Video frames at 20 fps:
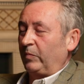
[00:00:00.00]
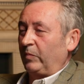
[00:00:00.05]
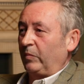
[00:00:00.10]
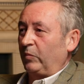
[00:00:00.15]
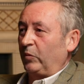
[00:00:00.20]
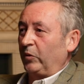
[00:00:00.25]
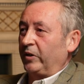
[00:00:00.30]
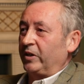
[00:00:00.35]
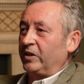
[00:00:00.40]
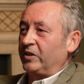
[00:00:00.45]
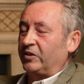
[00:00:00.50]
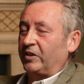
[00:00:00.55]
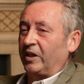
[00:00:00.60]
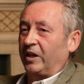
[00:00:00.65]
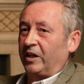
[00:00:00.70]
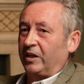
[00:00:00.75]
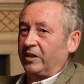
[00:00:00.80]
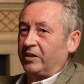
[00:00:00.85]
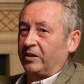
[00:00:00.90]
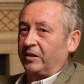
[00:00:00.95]
One of these
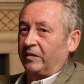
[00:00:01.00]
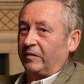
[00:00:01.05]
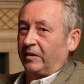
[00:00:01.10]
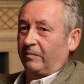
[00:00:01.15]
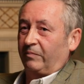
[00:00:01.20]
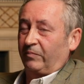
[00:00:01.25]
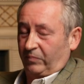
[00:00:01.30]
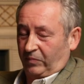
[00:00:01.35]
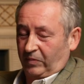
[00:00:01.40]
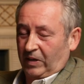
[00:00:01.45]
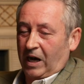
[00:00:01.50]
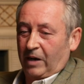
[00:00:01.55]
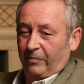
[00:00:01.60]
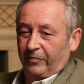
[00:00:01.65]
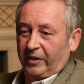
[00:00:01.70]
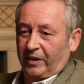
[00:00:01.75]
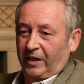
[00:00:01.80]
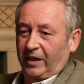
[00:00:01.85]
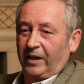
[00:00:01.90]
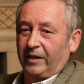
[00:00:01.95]
days, that
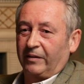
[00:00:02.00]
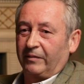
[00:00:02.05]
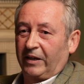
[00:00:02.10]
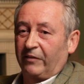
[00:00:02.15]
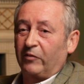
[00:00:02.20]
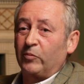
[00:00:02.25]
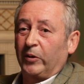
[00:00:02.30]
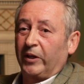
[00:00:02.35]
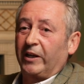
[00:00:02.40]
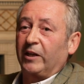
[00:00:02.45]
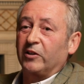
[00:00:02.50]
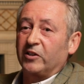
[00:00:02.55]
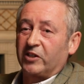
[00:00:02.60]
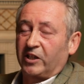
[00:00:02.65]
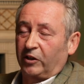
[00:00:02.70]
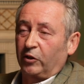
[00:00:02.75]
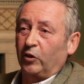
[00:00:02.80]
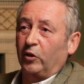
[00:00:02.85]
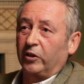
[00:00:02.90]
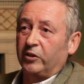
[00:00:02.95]
happened again. Everybody else
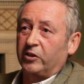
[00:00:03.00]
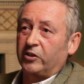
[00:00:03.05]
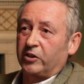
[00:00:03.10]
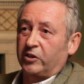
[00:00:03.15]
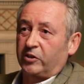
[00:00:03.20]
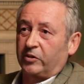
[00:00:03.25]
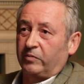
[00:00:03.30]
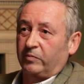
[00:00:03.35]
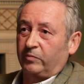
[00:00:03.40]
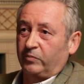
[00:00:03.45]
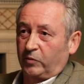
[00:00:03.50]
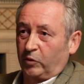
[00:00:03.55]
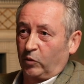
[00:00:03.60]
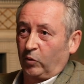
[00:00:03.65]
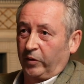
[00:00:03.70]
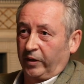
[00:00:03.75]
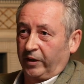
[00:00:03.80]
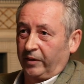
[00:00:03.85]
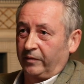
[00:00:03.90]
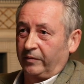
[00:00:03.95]
acknowledges
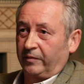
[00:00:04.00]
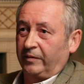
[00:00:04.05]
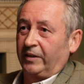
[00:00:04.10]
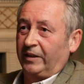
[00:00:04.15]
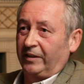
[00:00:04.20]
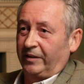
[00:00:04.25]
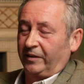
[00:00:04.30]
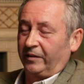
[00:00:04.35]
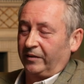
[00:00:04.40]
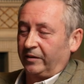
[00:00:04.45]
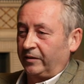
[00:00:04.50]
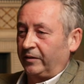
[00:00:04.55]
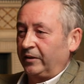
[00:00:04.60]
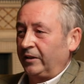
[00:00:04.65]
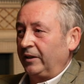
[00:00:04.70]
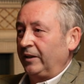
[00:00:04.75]
going in. He didn't.